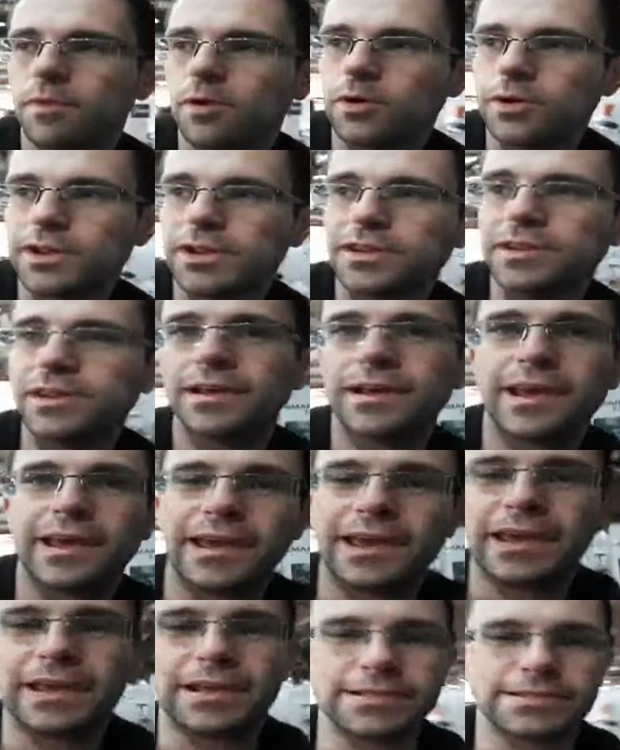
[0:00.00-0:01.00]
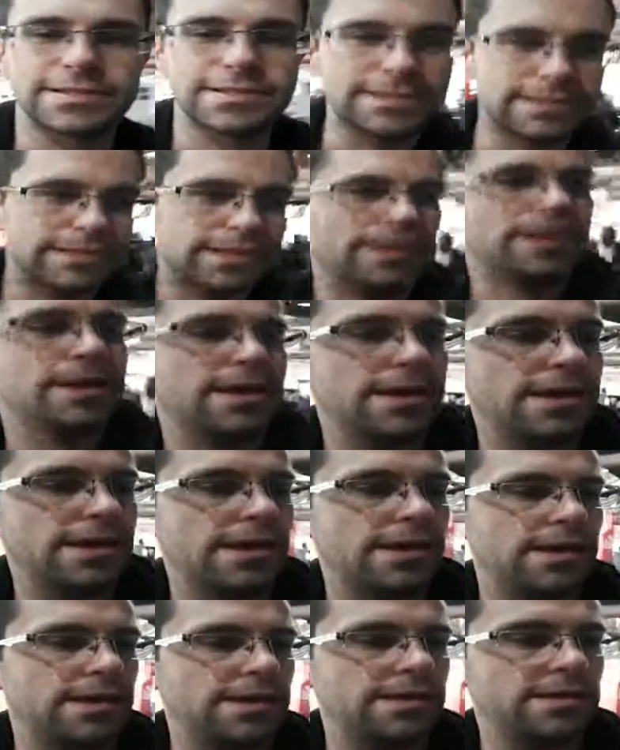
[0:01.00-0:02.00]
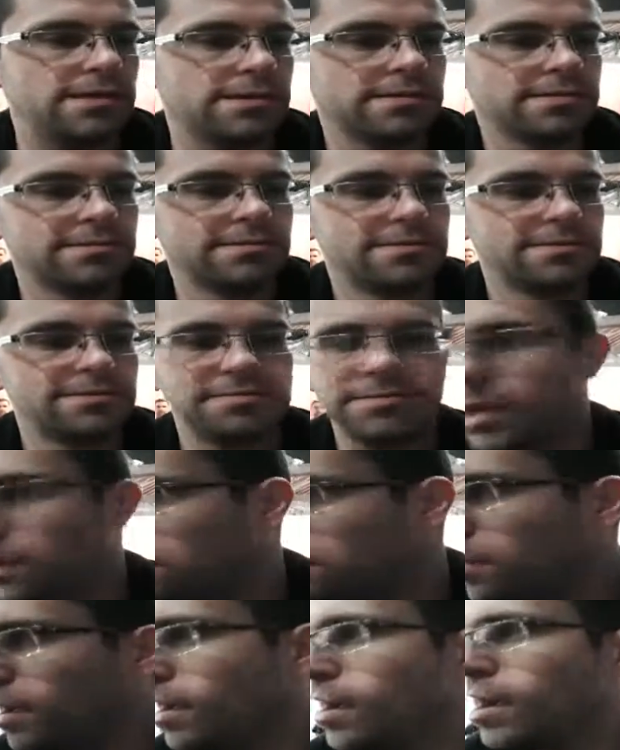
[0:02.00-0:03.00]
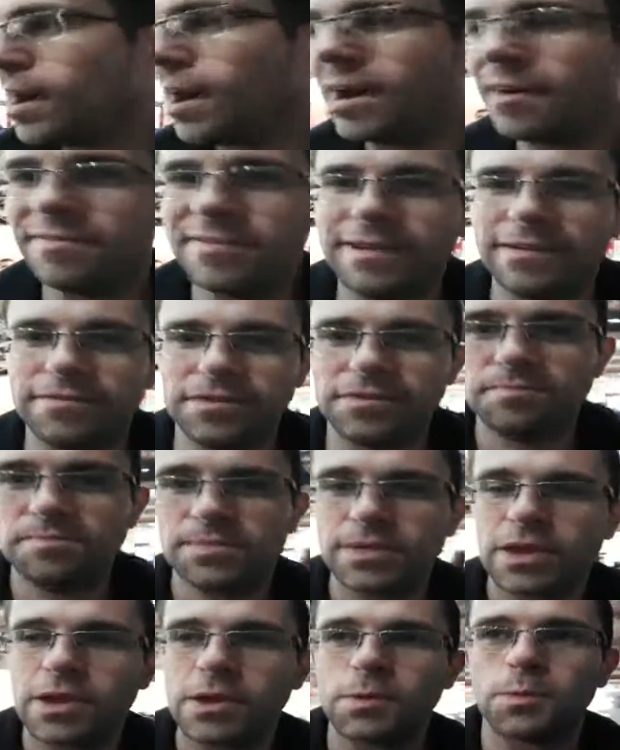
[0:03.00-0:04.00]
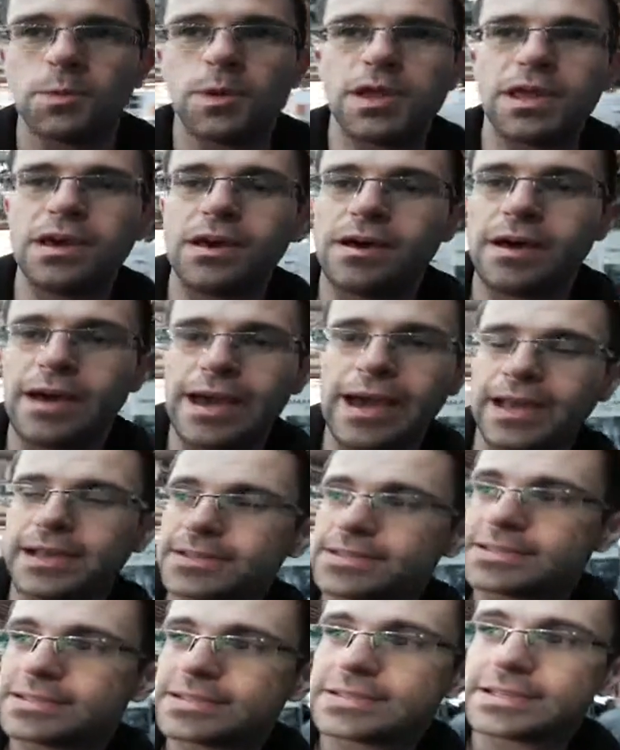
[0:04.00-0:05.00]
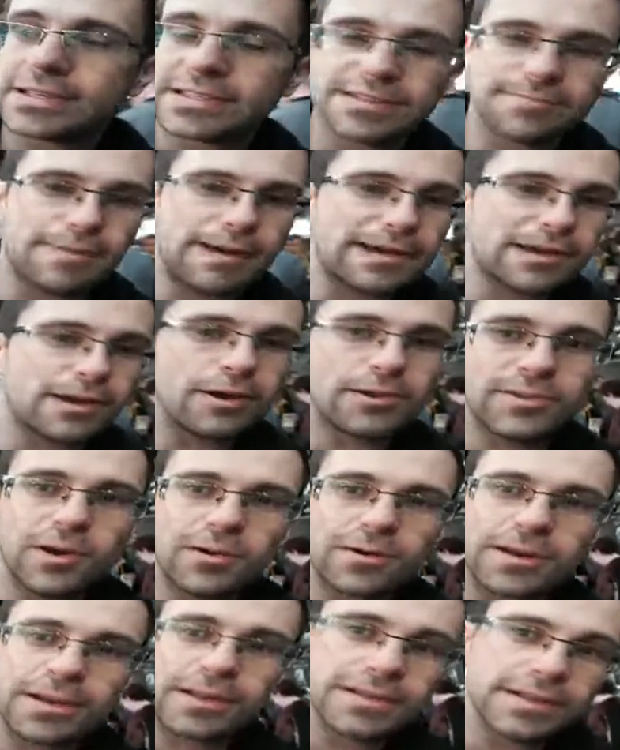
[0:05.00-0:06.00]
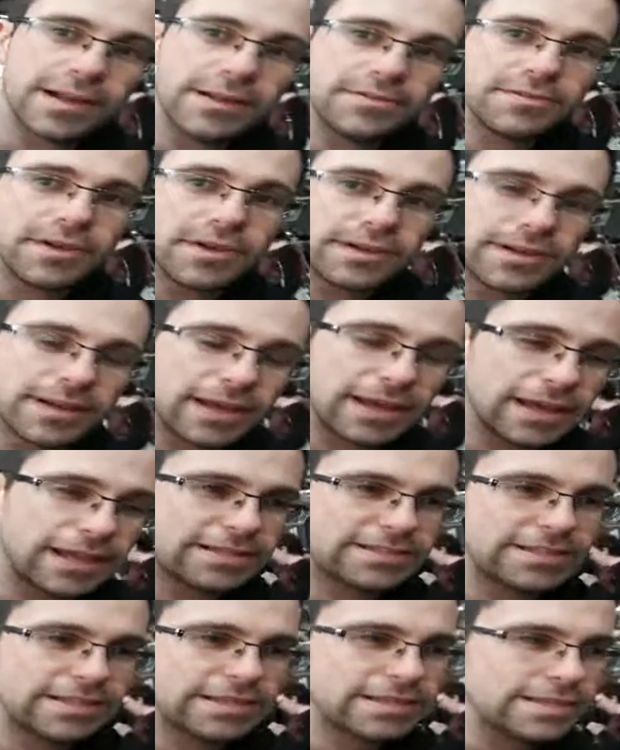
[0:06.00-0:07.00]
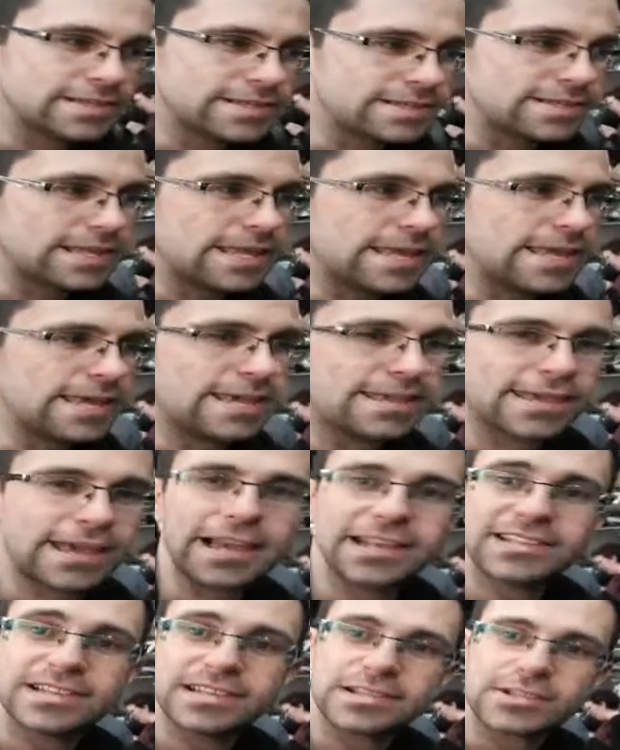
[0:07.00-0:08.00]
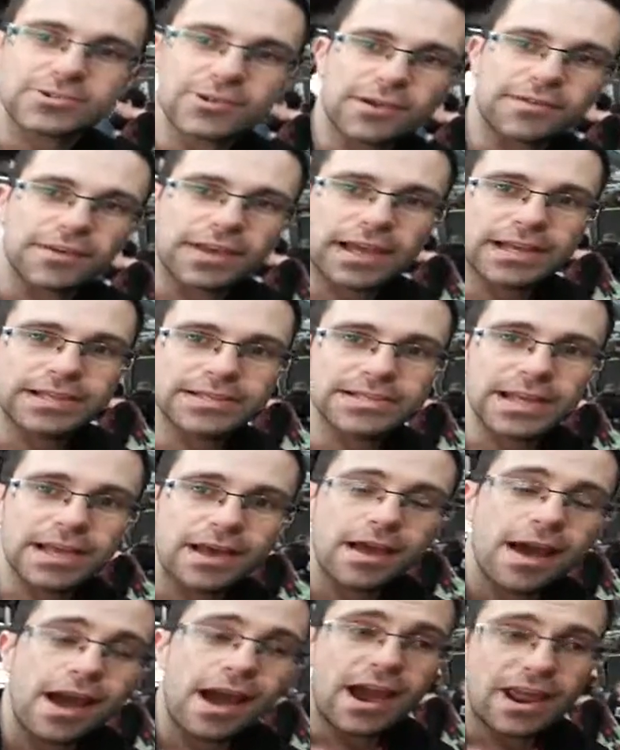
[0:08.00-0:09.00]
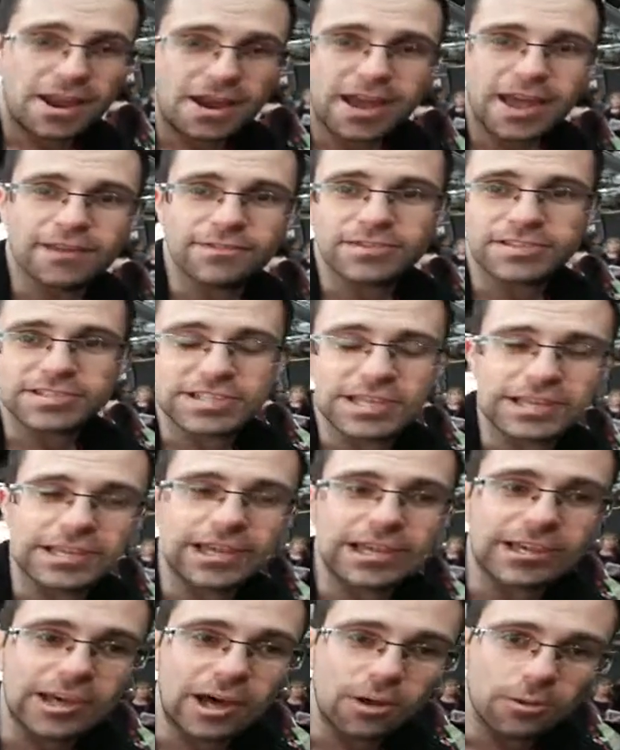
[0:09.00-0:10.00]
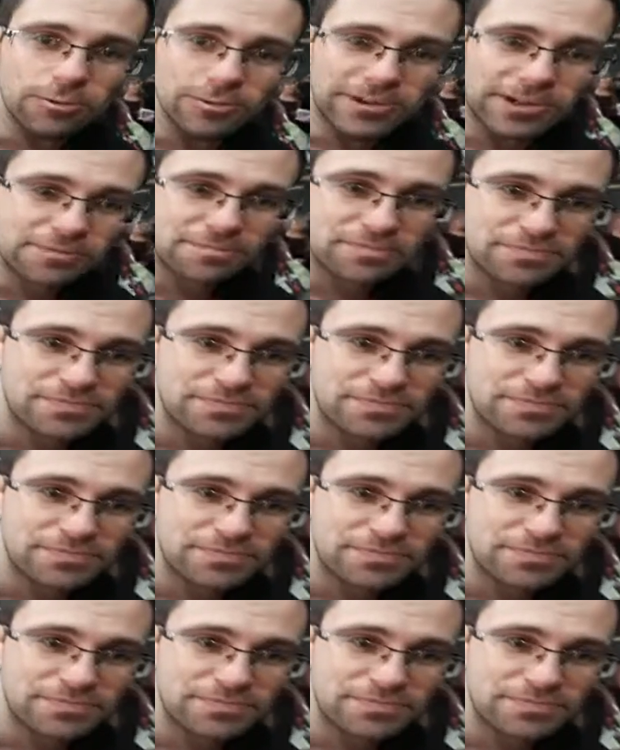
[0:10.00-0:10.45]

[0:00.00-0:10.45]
Morning. It's 11:30. We are at Tobacco Dock in London. It is the cat extravaganza, and I have a stinking cold.